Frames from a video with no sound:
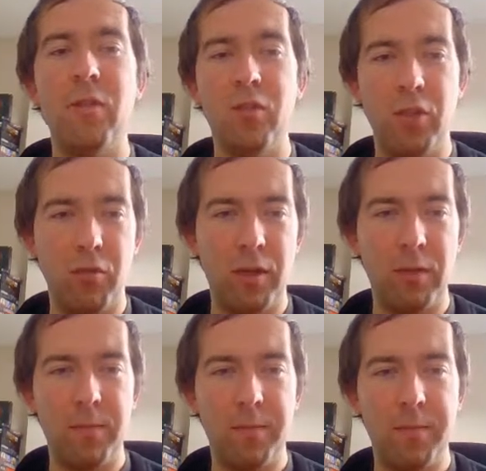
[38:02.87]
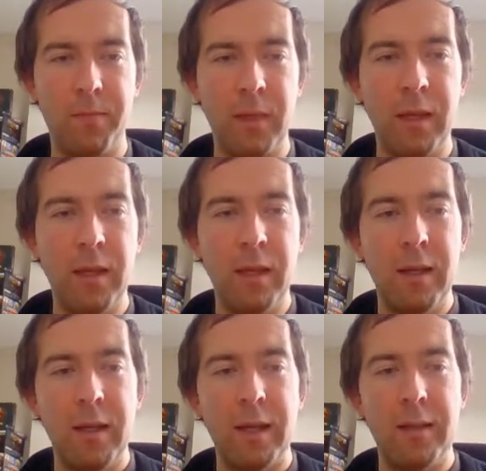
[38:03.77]
generator.
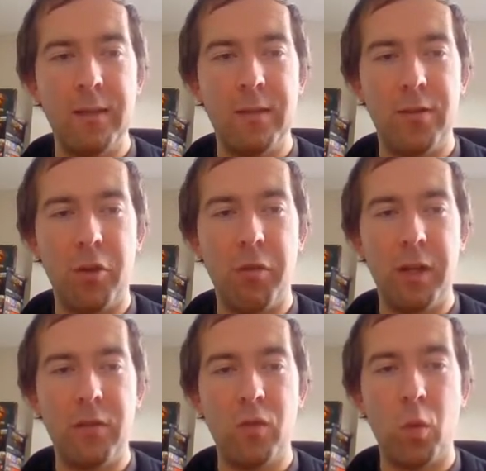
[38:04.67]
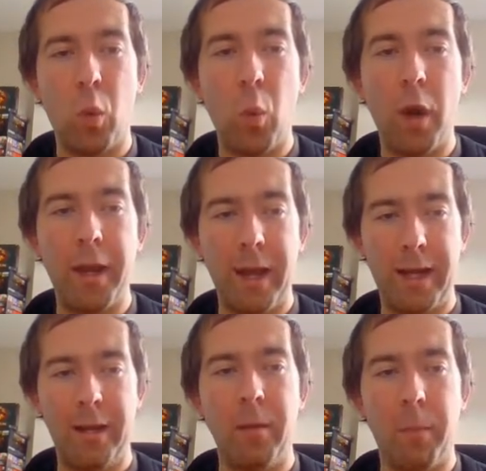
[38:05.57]
And this generates one
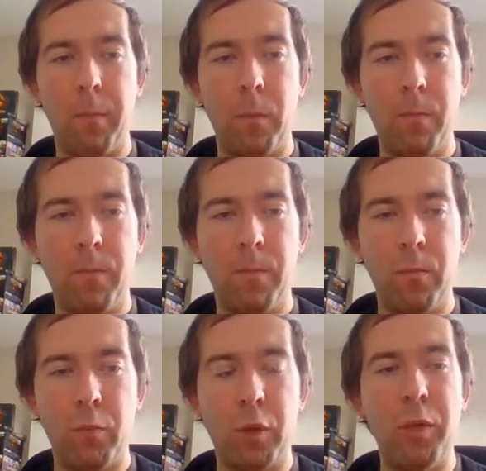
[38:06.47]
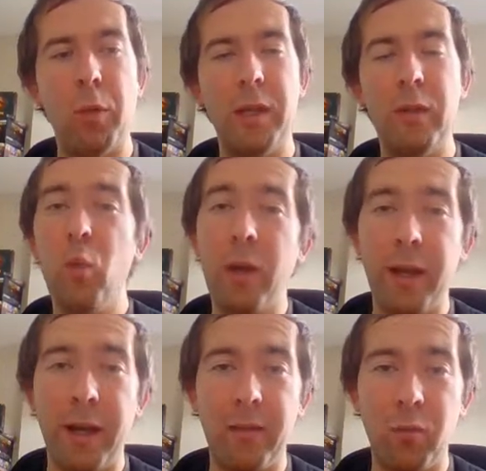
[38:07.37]
item. But we don't need one
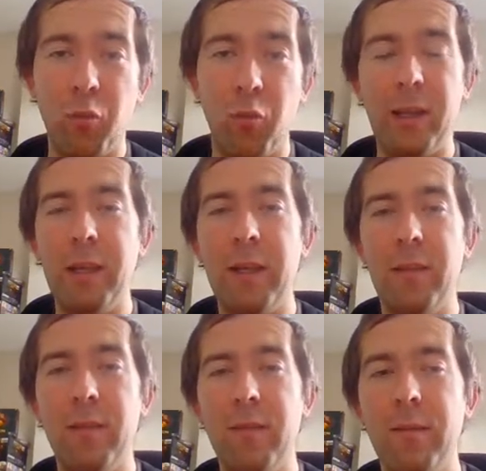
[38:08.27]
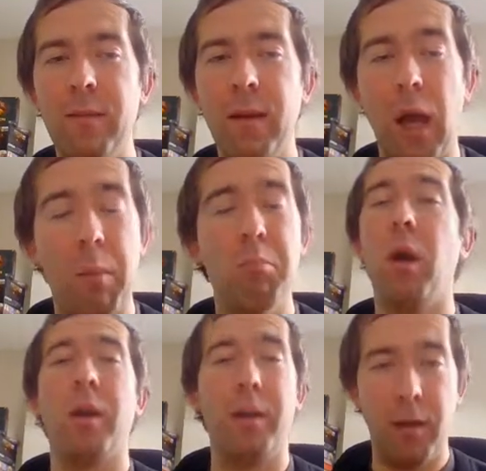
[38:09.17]
item. We need a
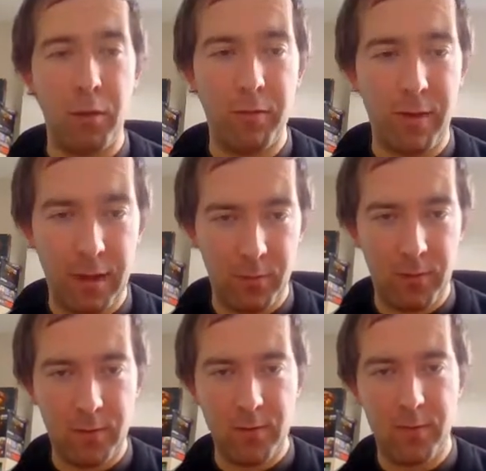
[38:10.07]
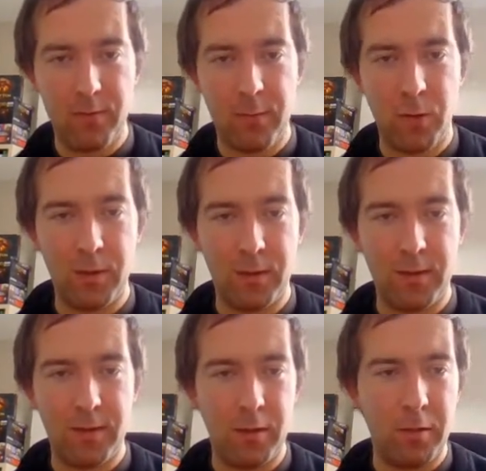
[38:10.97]
bucket load of items. So this
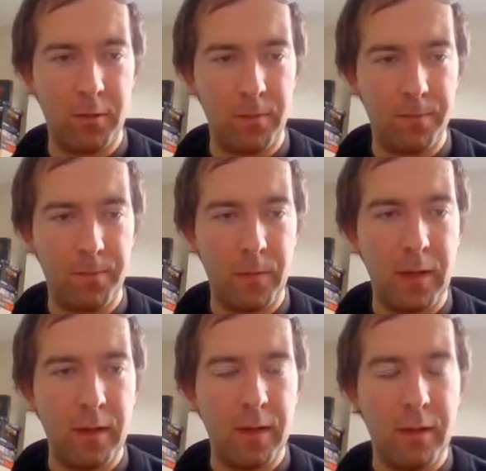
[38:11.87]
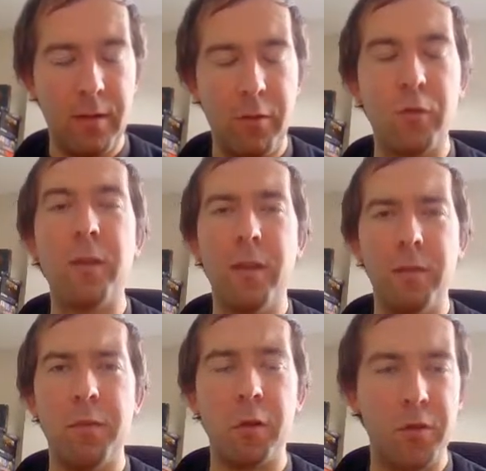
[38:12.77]
is another utility
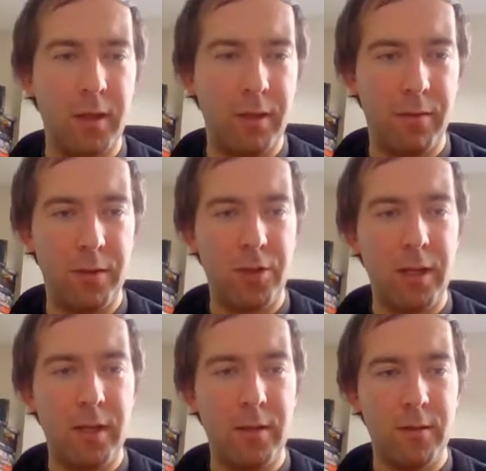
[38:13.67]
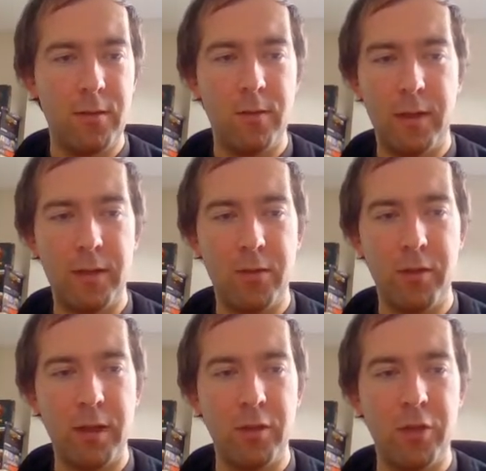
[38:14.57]
function in FsCheck. Let's
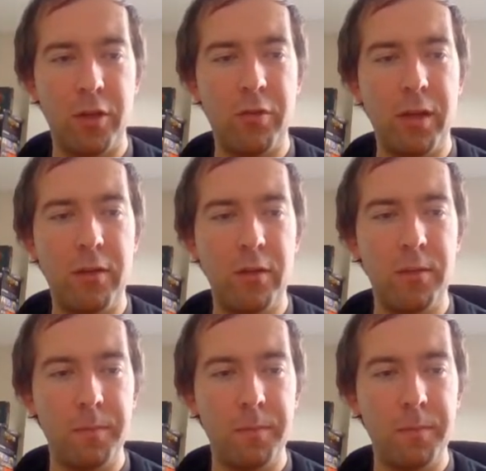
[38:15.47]
create a generator.